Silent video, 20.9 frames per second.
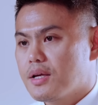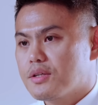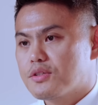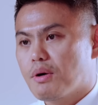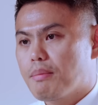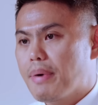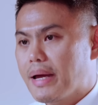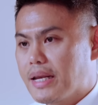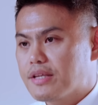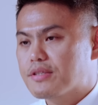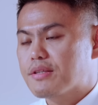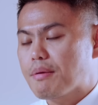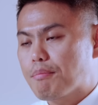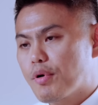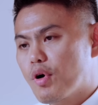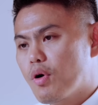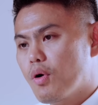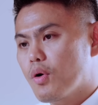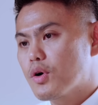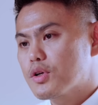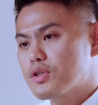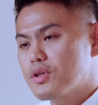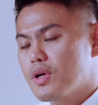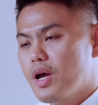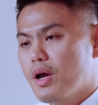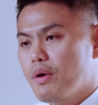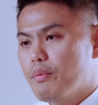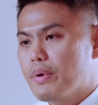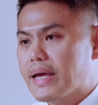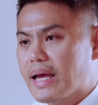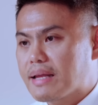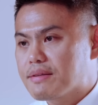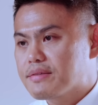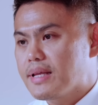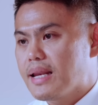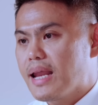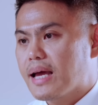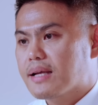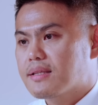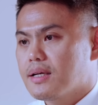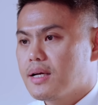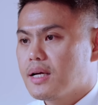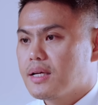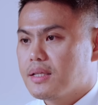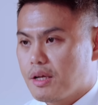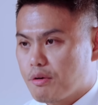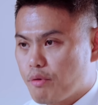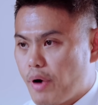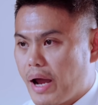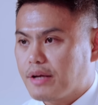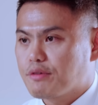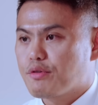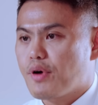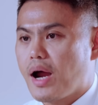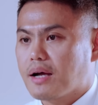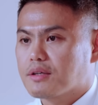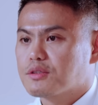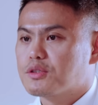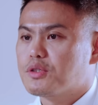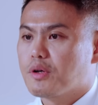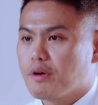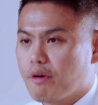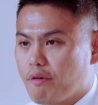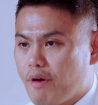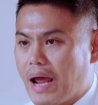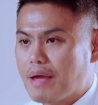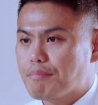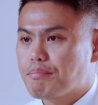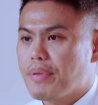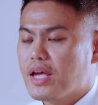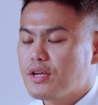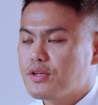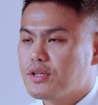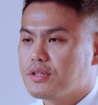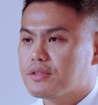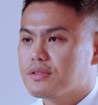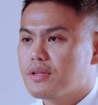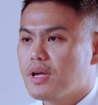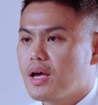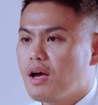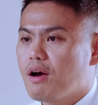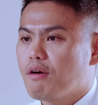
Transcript: So by this approach, we can select the right drug to the right patients